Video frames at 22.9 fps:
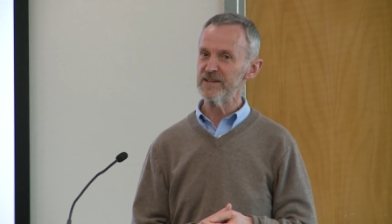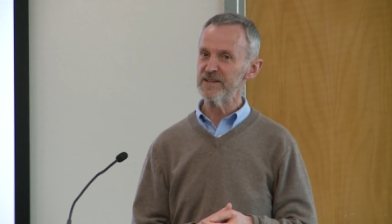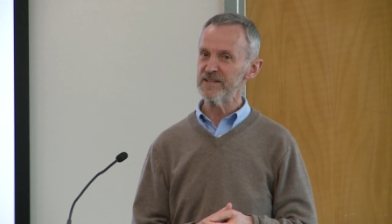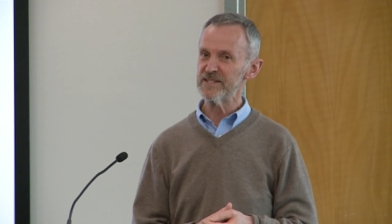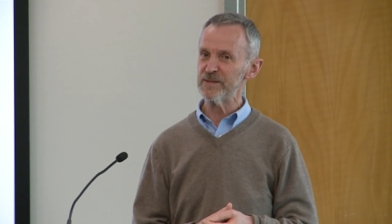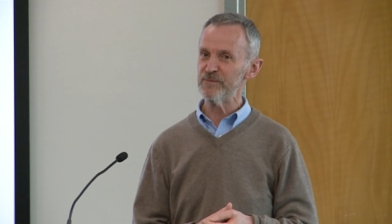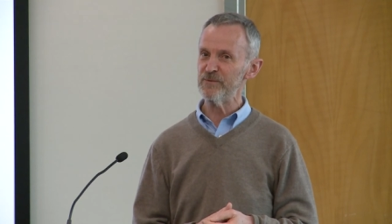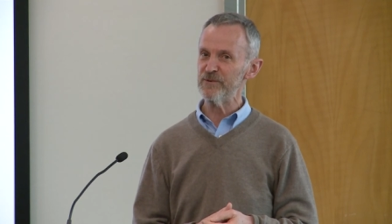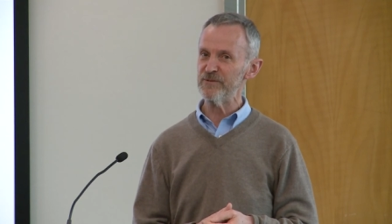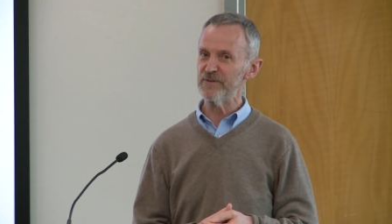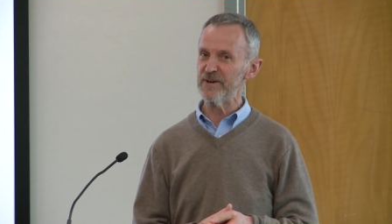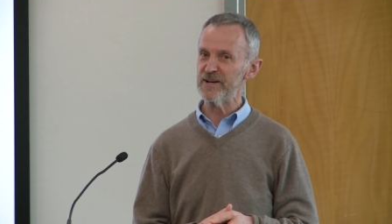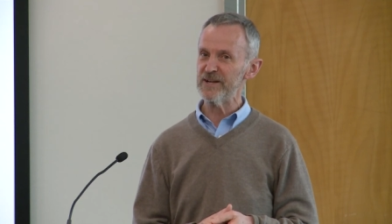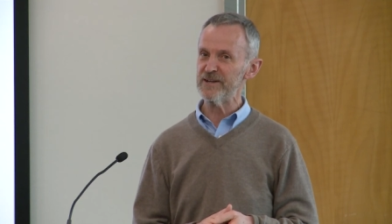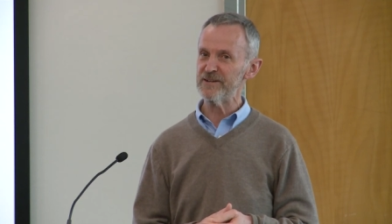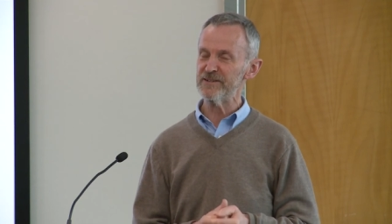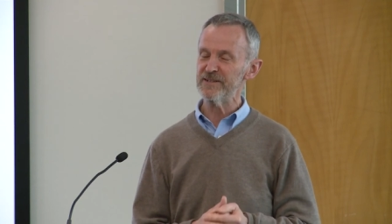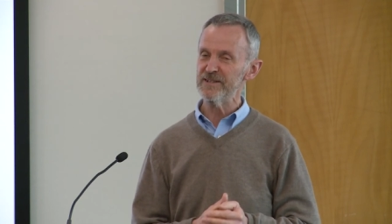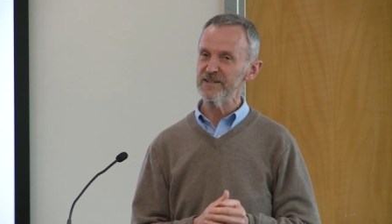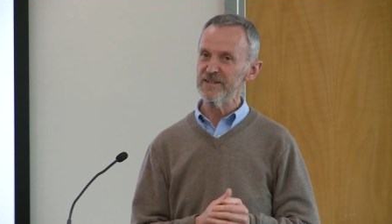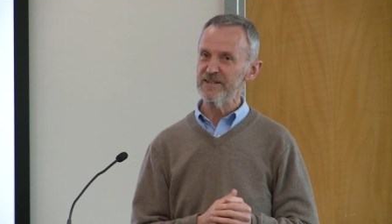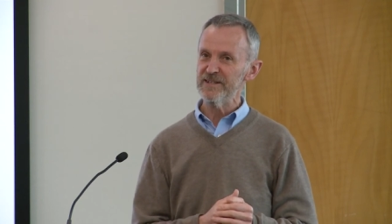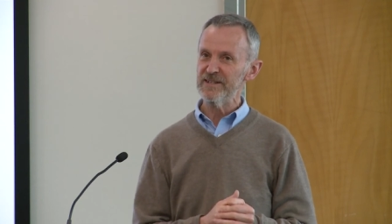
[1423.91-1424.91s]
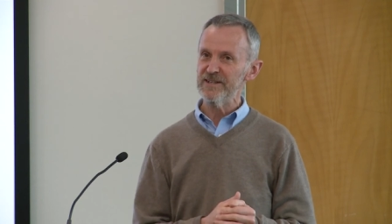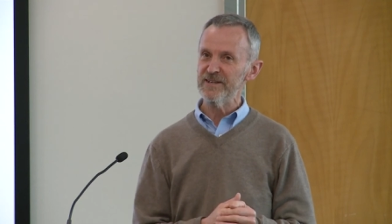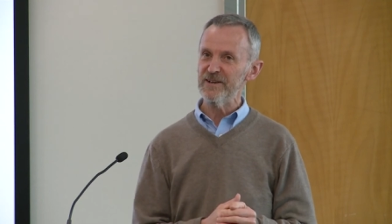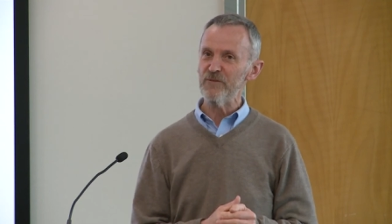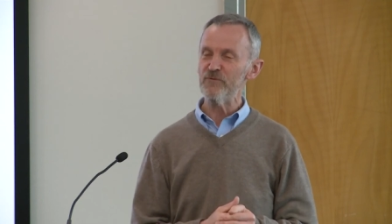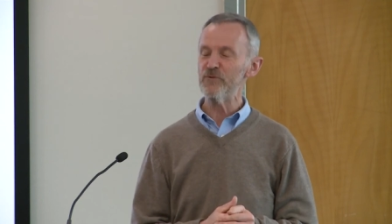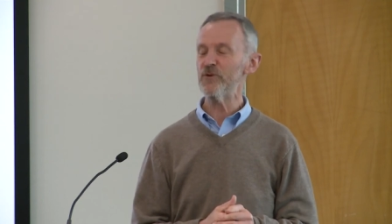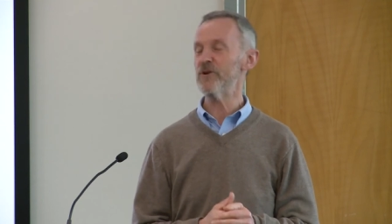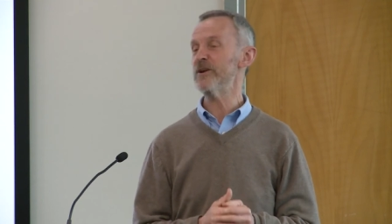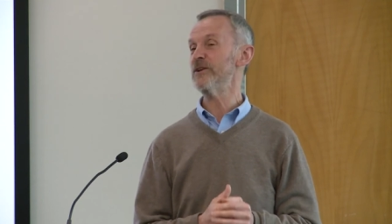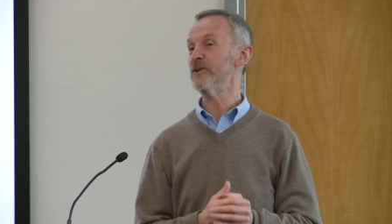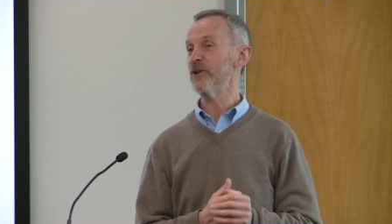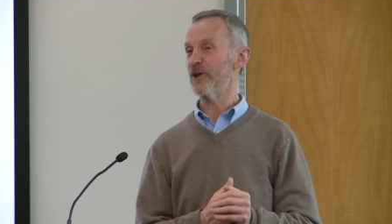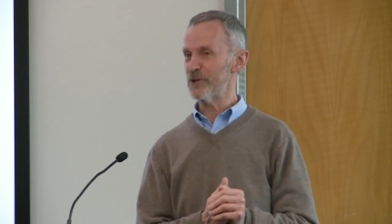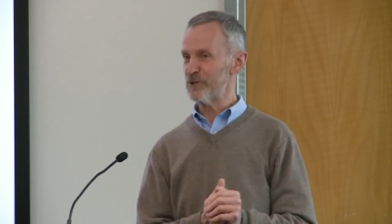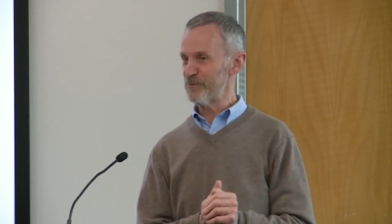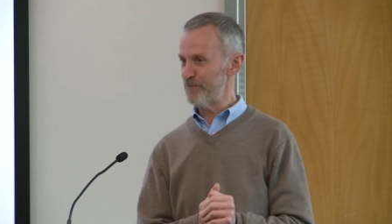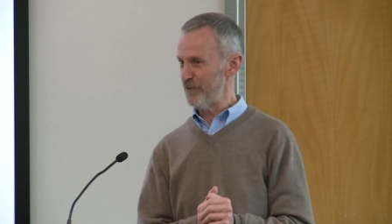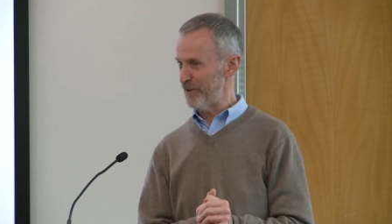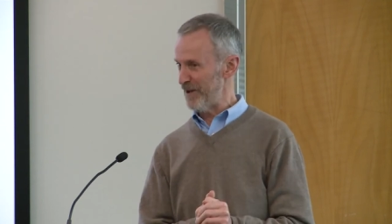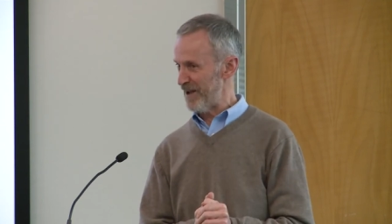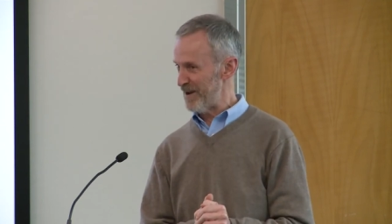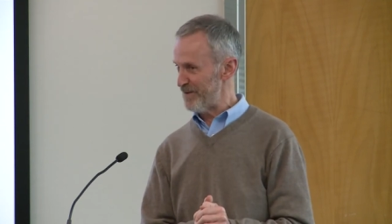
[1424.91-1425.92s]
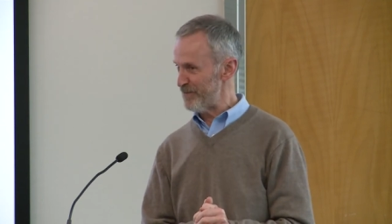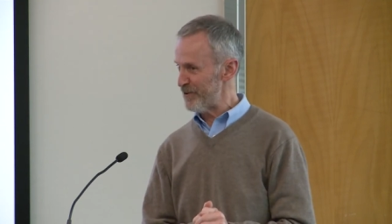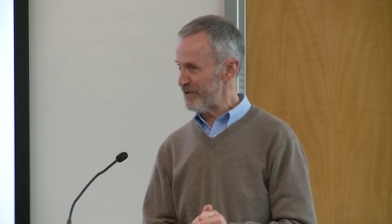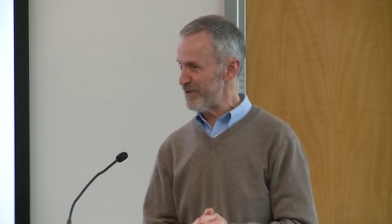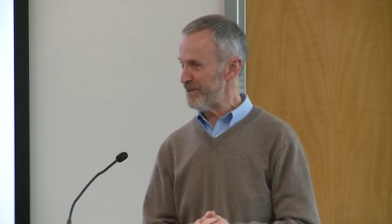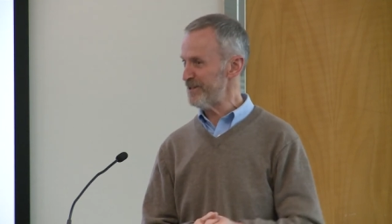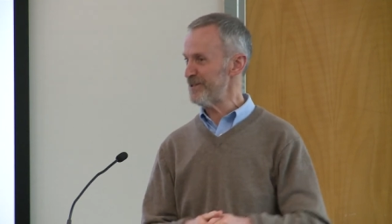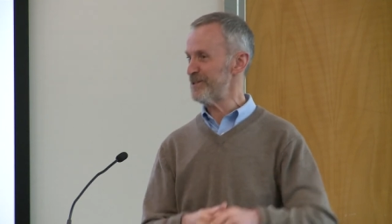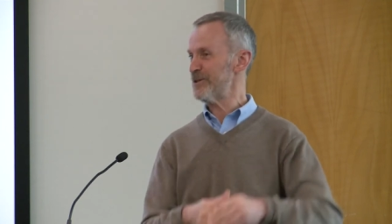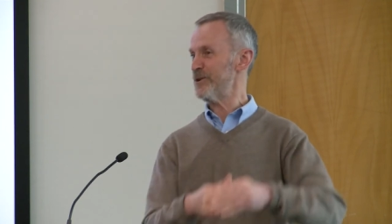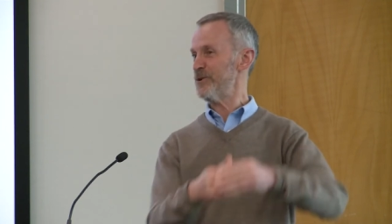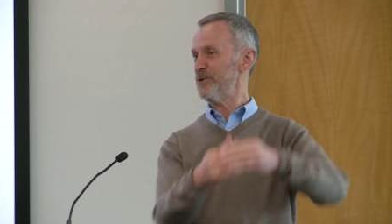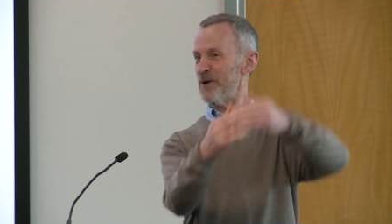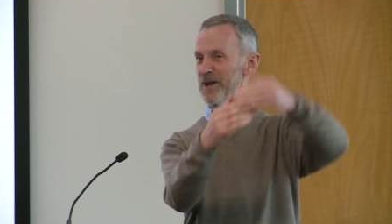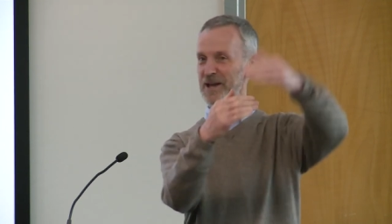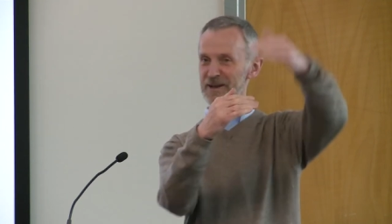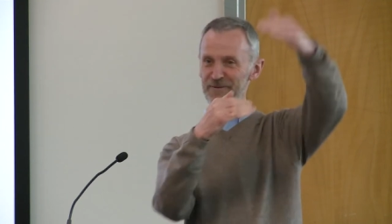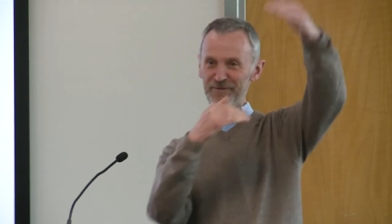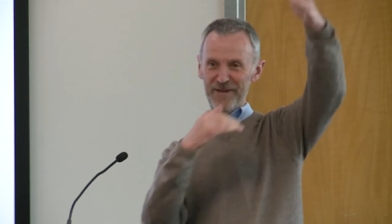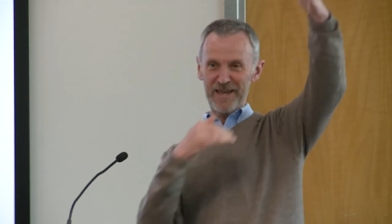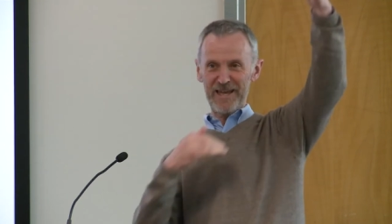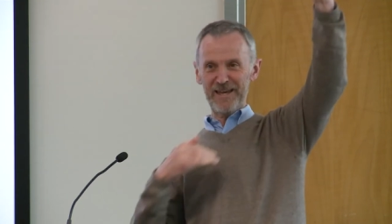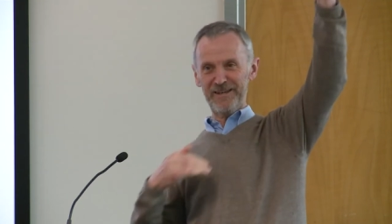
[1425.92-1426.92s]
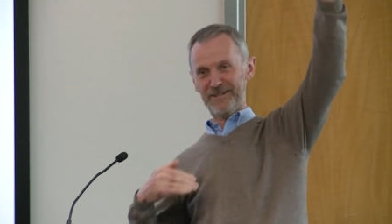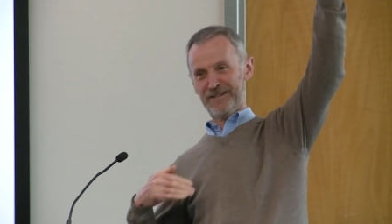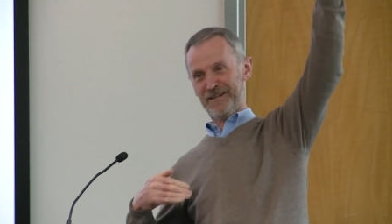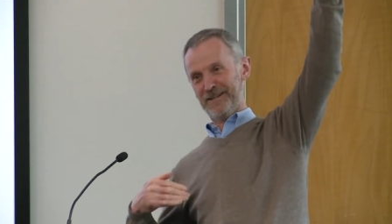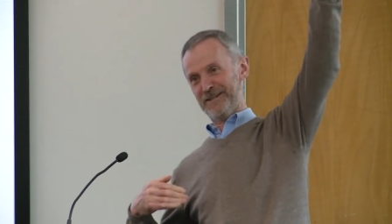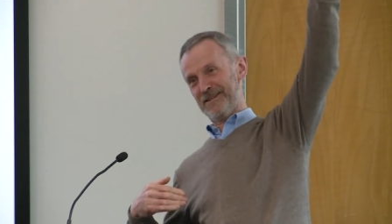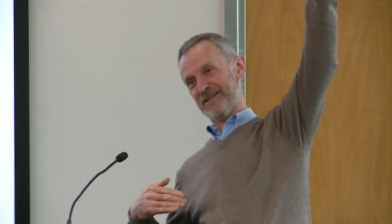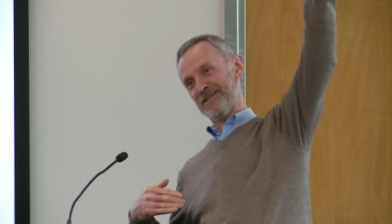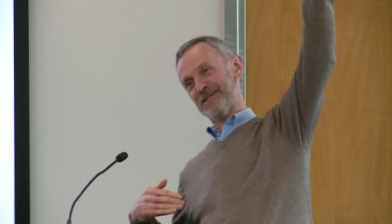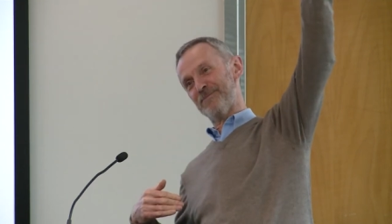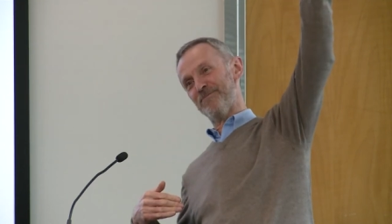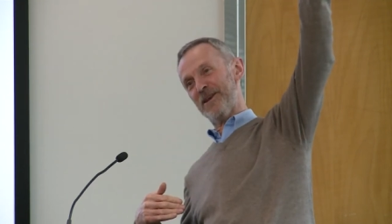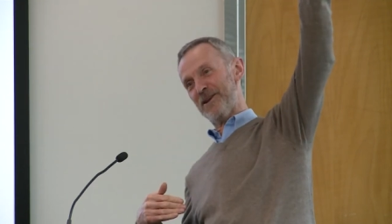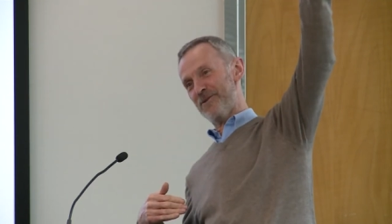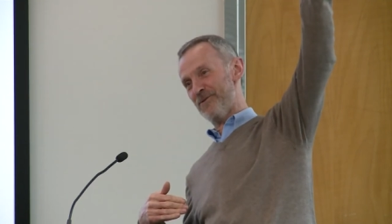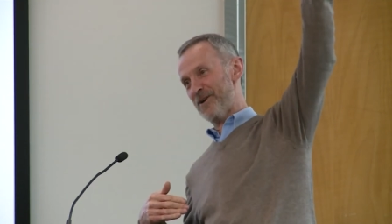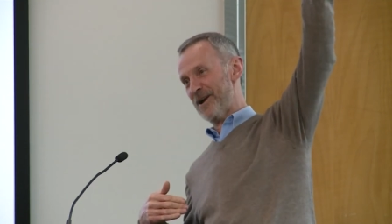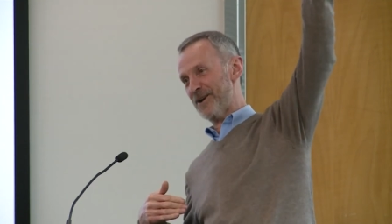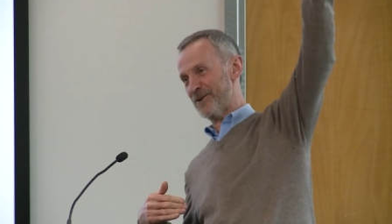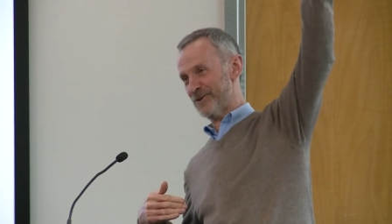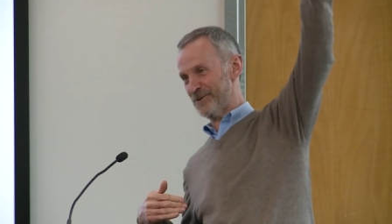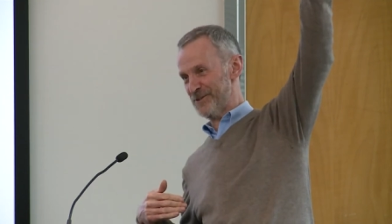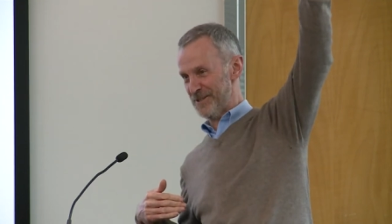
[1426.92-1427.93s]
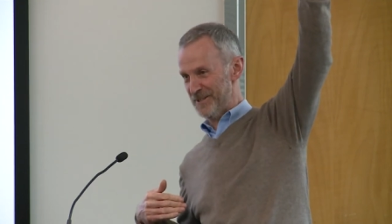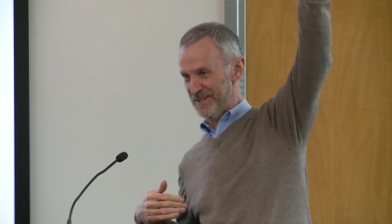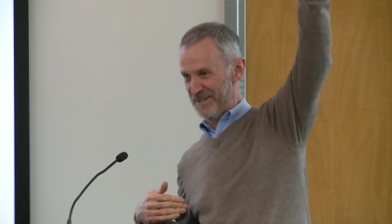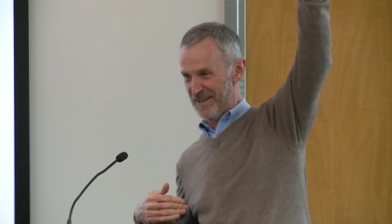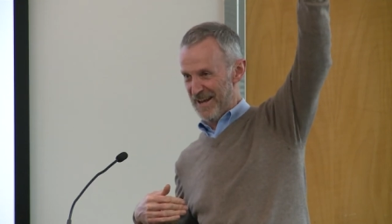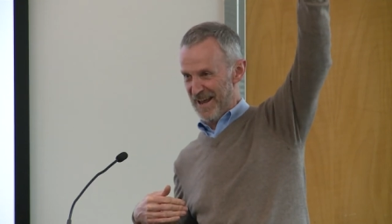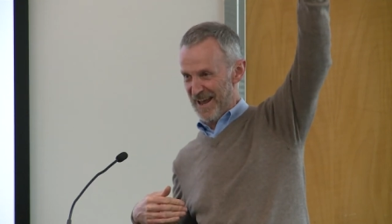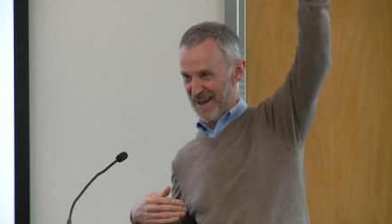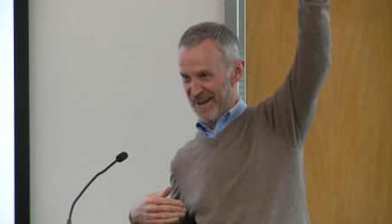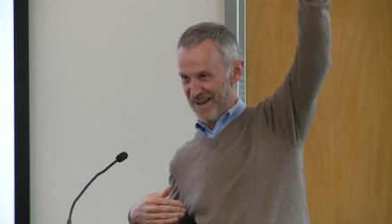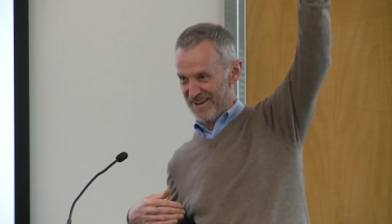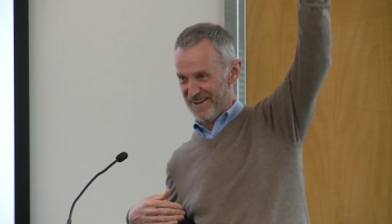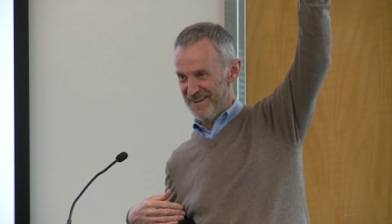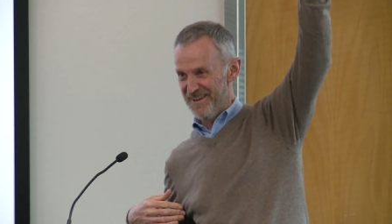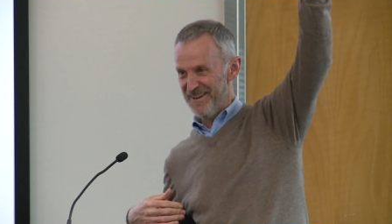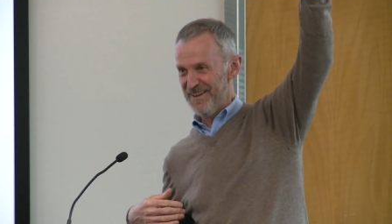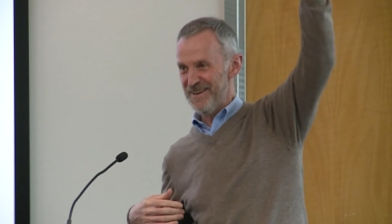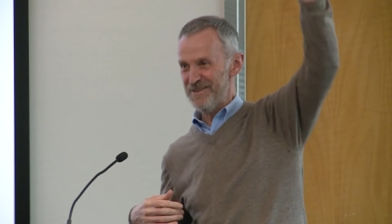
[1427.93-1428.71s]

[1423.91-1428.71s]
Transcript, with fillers: some of our very knowledgeable librarians who have edited this many records in a day